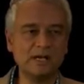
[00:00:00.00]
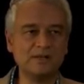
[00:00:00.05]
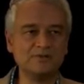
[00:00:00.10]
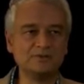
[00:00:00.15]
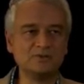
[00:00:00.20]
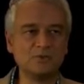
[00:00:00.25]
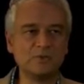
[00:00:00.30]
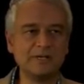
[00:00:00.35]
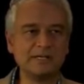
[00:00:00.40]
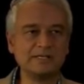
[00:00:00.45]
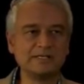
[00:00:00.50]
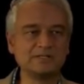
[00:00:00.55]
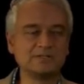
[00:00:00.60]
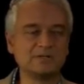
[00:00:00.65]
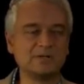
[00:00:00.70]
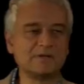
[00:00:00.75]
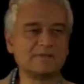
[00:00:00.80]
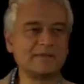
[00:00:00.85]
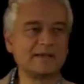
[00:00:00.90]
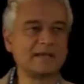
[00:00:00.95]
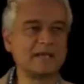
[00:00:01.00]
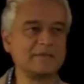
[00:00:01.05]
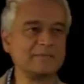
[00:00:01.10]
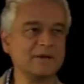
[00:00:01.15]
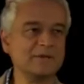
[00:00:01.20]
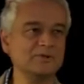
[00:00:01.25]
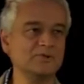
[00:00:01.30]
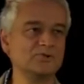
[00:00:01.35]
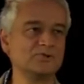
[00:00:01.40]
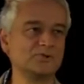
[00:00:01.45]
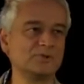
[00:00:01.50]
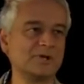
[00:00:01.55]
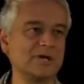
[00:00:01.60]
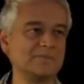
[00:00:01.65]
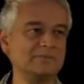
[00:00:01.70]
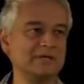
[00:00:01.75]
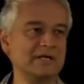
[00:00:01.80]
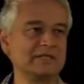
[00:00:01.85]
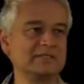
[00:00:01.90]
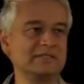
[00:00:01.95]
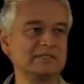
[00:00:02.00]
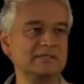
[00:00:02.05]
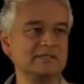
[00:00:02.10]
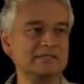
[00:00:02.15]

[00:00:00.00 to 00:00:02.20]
and so we need to start thinking about neutral objects,